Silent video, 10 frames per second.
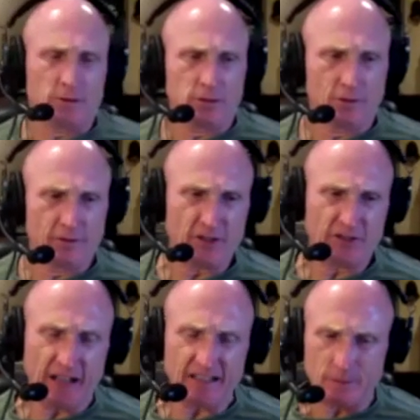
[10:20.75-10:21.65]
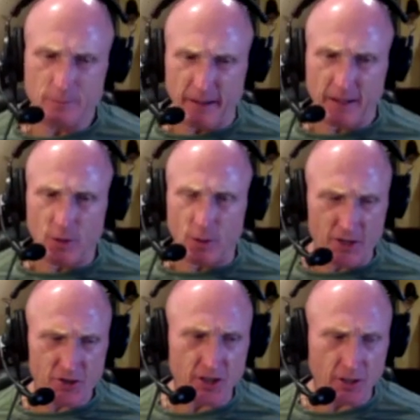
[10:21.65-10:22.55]
there's, that's a big
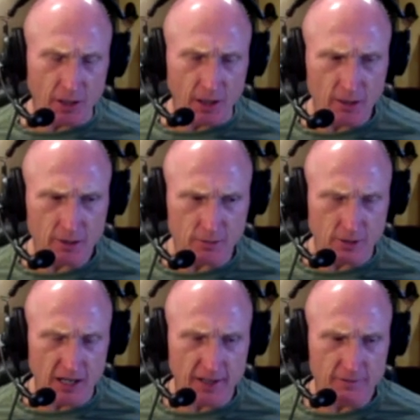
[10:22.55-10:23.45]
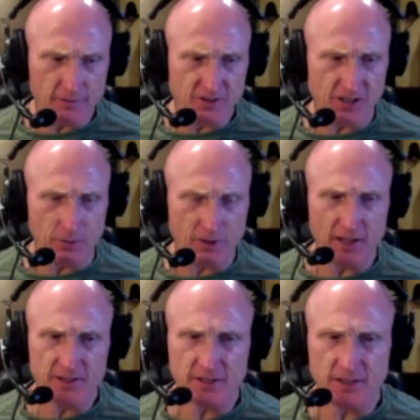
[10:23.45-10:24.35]
question. I'll kind of
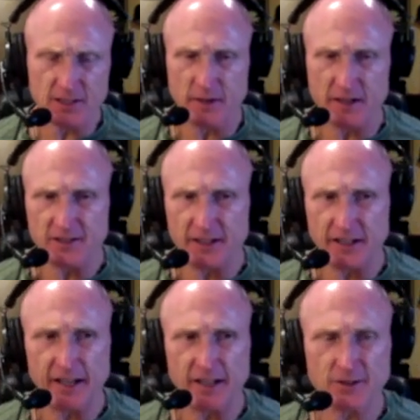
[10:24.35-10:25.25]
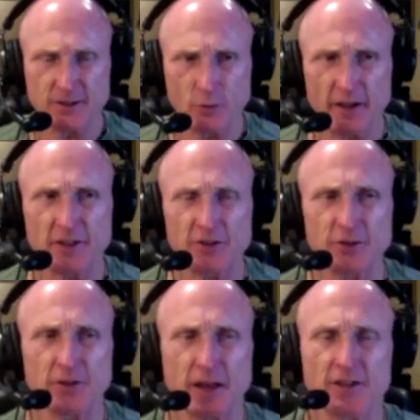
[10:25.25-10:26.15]
summarize it as best I can. So the way to
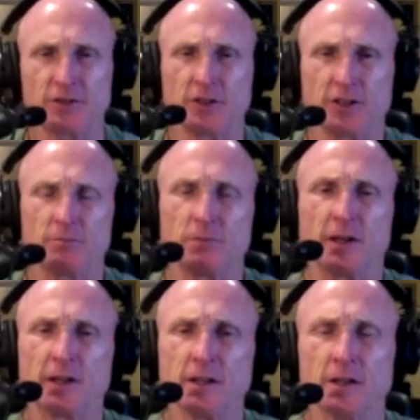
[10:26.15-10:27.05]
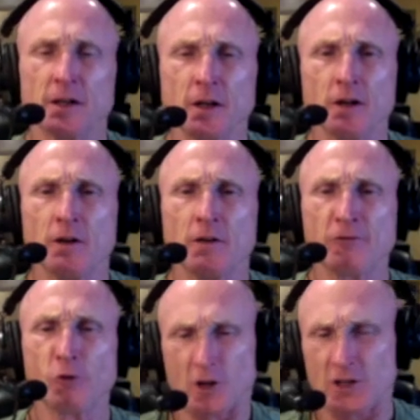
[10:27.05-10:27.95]
do that is look at my
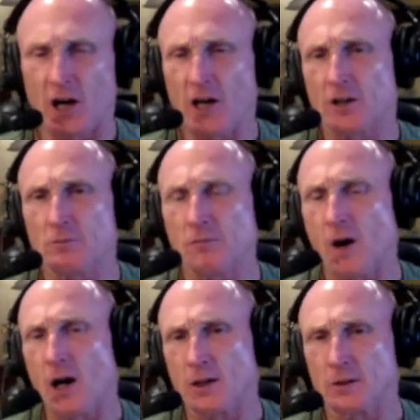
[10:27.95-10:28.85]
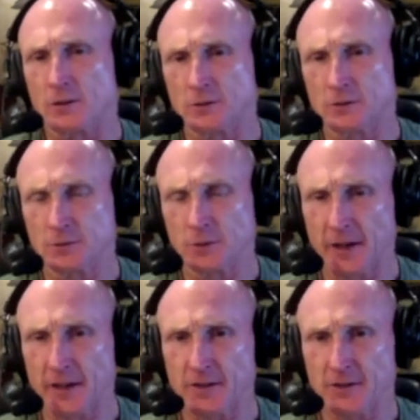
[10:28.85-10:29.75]
four doctor model,
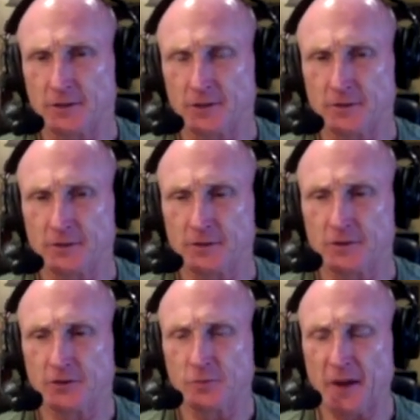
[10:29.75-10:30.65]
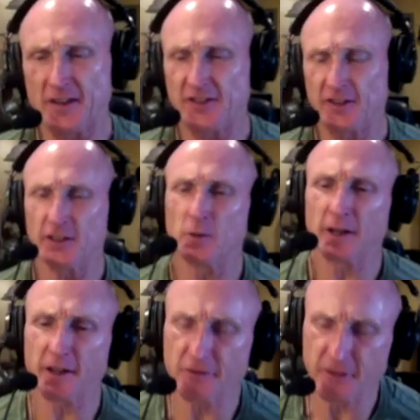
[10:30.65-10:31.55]
right? Mm. So basically
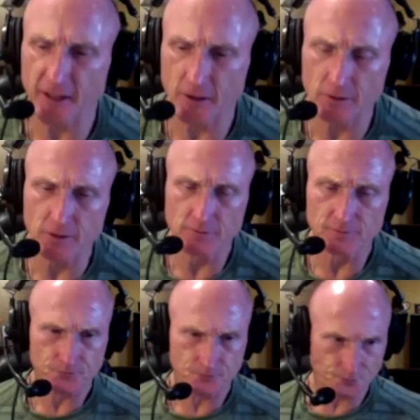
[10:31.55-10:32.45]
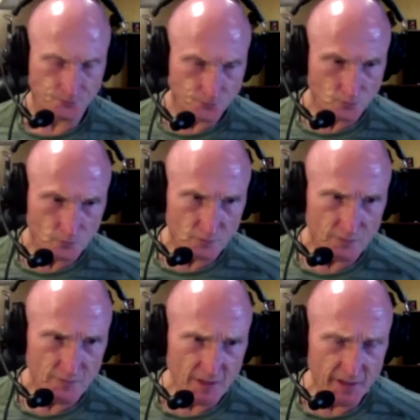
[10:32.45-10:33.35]
what I found
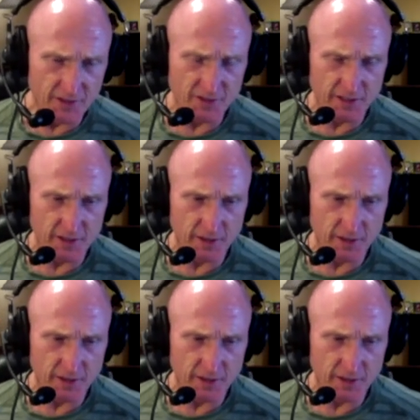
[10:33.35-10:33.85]
is that